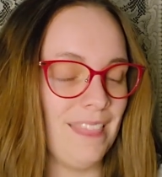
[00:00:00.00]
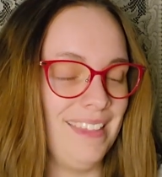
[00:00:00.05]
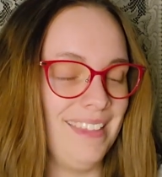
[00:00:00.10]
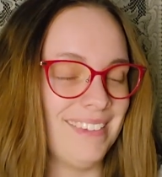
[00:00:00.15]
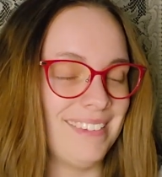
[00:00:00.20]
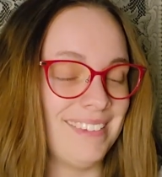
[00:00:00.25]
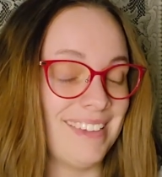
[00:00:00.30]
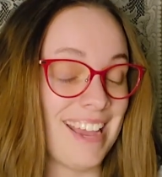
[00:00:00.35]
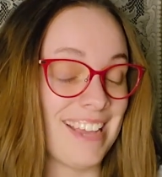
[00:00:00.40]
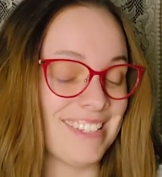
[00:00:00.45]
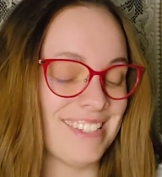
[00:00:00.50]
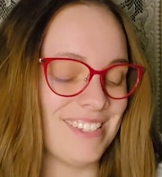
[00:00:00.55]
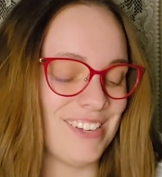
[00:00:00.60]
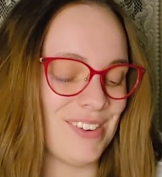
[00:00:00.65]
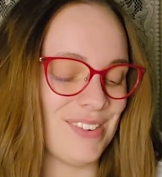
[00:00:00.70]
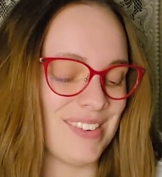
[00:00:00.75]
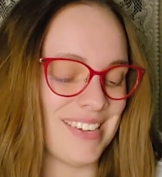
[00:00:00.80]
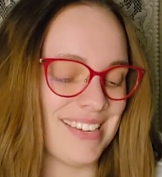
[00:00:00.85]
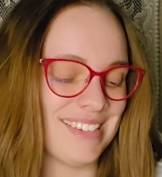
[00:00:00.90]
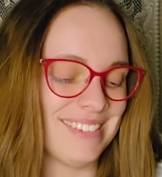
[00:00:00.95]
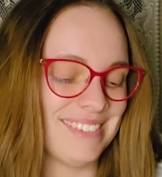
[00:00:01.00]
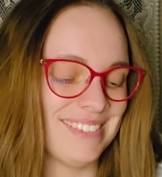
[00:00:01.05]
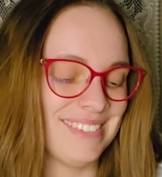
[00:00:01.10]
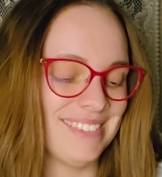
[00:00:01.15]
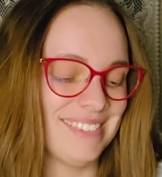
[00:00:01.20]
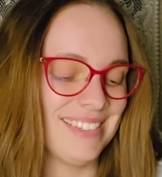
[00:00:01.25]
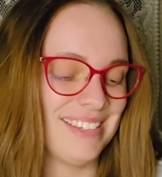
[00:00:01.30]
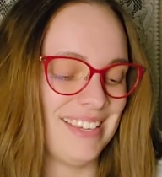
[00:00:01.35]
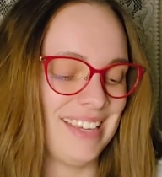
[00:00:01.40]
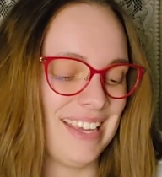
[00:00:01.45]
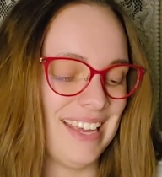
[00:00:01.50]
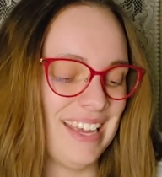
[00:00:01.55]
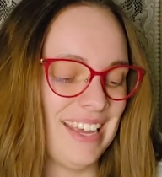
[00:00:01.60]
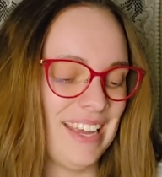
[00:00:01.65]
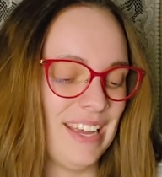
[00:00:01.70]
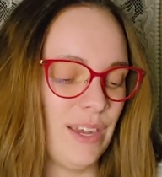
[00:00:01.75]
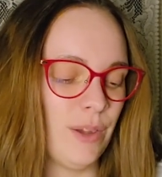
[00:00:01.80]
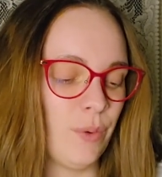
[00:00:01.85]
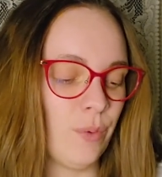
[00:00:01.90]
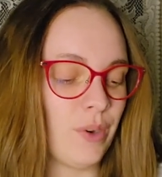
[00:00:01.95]
Yes, Tony.
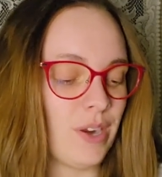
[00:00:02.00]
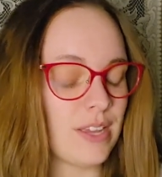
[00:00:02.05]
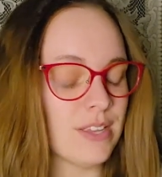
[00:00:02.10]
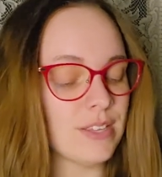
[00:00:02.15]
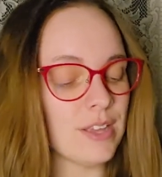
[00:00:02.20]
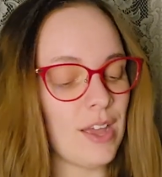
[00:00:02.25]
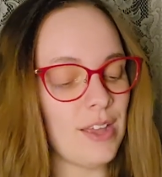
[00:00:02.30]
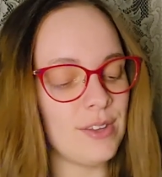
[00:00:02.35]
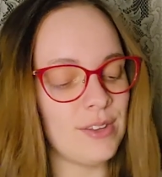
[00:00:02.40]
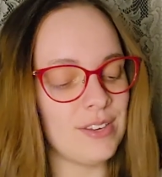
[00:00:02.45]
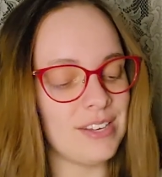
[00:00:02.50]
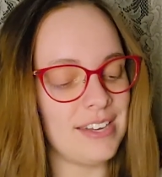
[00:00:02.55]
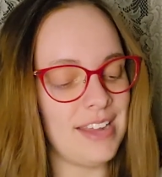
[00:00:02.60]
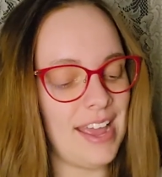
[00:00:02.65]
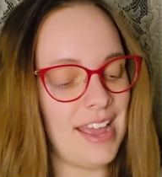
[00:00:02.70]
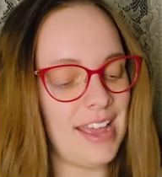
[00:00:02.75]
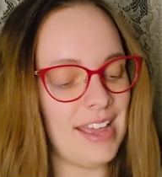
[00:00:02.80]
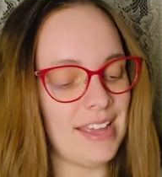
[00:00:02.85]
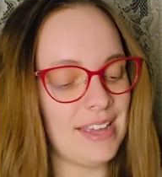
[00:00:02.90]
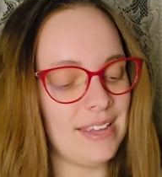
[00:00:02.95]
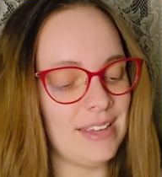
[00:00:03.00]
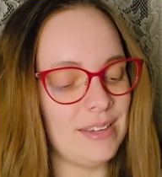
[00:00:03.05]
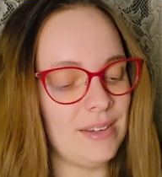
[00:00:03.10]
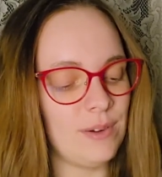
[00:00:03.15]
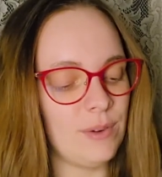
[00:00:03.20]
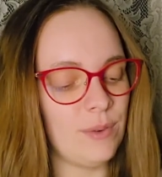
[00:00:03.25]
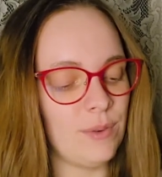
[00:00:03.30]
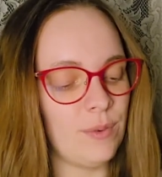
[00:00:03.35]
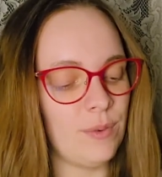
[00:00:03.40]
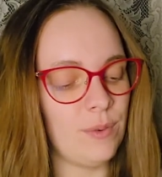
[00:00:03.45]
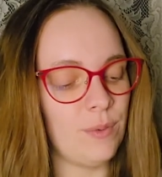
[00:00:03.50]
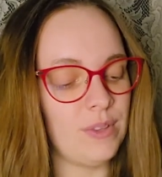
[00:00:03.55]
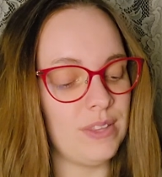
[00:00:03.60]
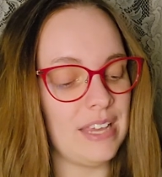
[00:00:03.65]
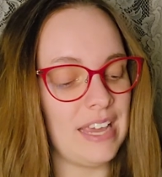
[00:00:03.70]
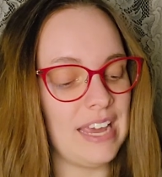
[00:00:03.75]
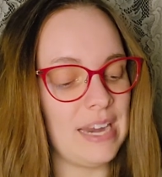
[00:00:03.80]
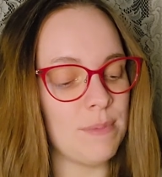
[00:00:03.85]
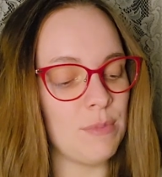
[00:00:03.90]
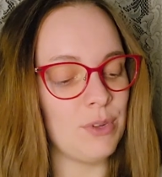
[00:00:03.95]
When I saw you today, when
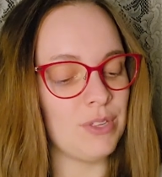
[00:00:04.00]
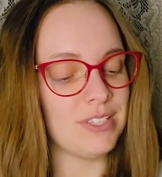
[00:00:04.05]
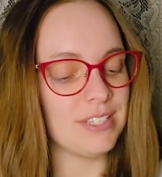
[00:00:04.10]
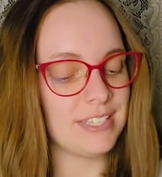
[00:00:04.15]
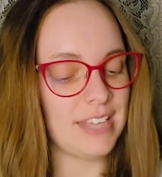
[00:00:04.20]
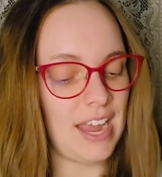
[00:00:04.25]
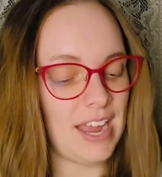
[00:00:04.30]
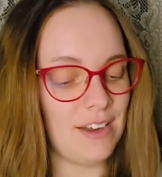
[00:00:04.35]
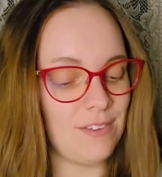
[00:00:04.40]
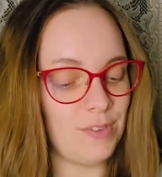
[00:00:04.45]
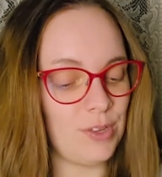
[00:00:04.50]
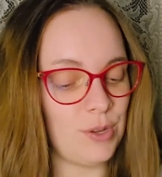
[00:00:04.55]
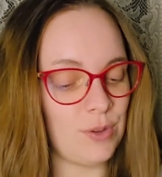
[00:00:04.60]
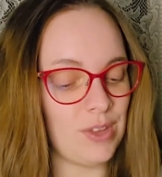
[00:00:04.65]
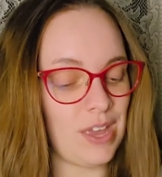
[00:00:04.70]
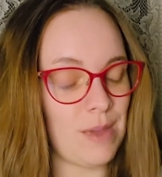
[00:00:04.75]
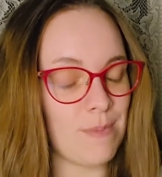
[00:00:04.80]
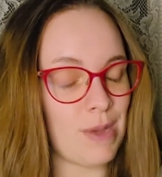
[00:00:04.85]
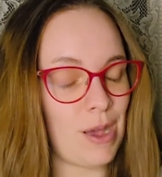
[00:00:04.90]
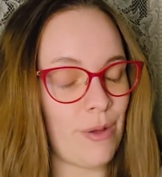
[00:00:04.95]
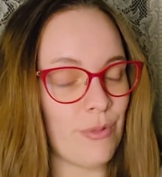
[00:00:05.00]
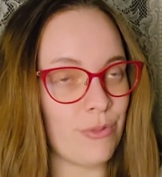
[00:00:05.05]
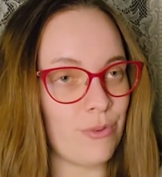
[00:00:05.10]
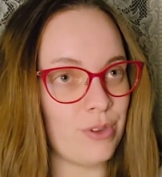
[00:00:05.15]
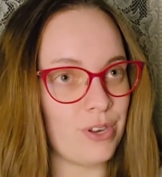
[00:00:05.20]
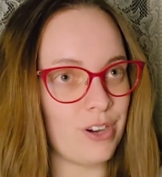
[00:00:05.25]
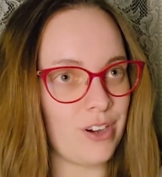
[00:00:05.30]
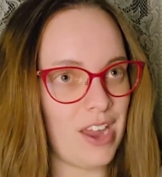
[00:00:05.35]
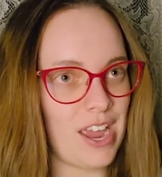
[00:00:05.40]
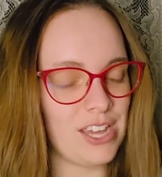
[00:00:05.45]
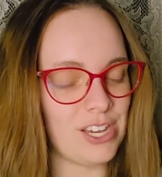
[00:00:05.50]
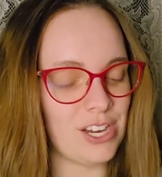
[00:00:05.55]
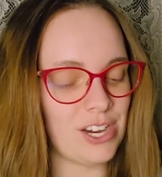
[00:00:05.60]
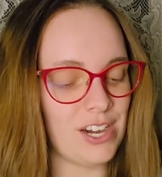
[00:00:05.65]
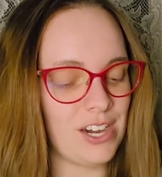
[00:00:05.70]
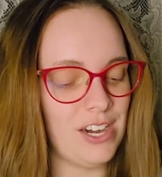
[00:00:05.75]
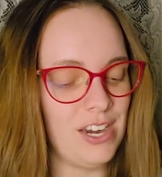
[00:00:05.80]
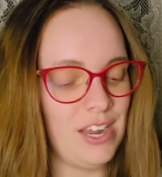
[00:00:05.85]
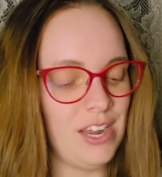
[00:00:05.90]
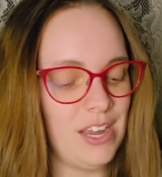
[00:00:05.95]
the animal inside of you came out through your anger,
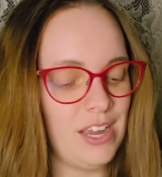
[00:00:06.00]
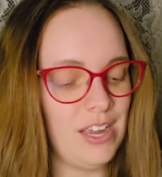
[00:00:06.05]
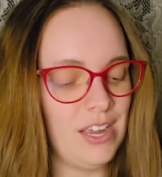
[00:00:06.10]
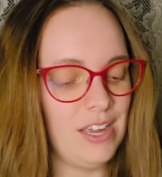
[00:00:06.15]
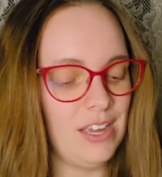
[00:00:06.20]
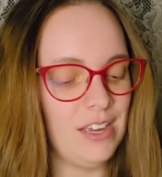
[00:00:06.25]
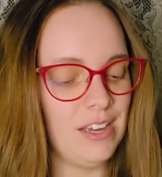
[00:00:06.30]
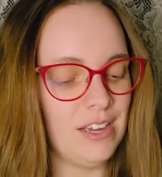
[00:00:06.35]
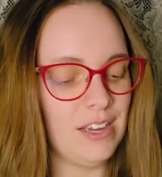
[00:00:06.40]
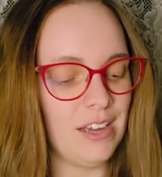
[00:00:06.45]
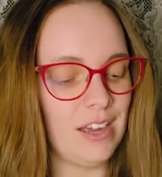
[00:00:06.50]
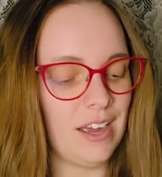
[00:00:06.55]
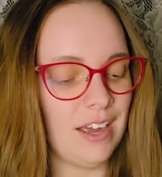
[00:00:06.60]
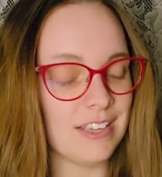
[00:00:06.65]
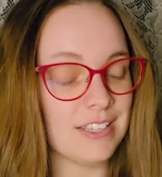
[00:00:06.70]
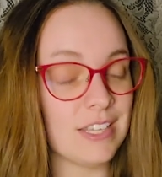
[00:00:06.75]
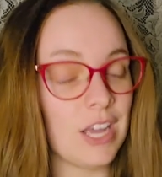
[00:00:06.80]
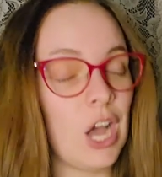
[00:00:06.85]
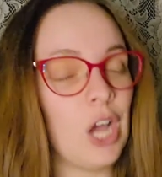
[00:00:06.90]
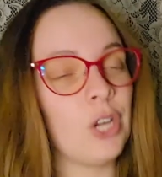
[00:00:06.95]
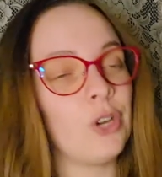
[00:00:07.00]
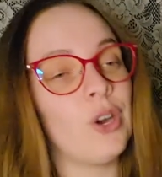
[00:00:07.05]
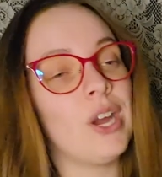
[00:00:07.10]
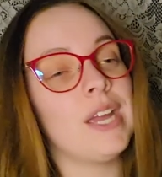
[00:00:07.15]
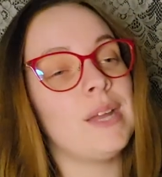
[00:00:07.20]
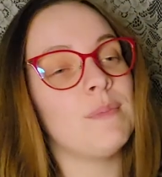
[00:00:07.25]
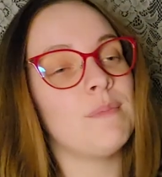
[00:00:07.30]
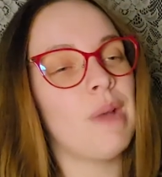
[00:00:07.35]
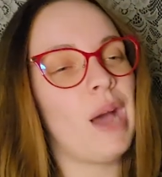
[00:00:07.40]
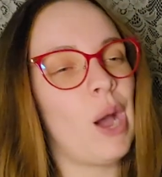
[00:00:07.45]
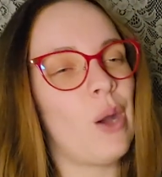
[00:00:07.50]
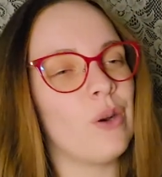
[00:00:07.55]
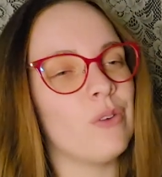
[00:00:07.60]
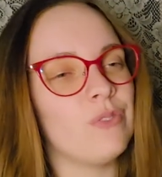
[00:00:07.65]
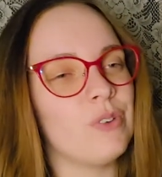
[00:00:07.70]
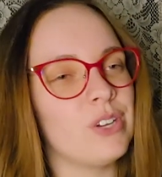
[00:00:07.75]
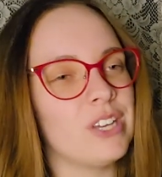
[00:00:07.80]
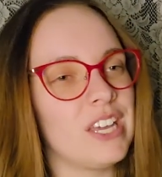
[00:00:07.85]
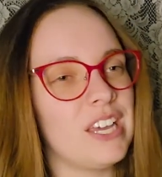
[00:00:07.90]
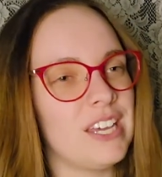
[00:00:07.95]
I saw a great and
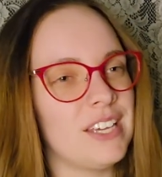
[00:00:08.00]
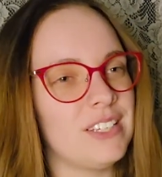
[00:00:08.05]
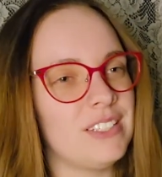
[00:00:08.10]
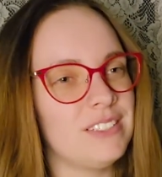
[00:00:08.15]
powerful king.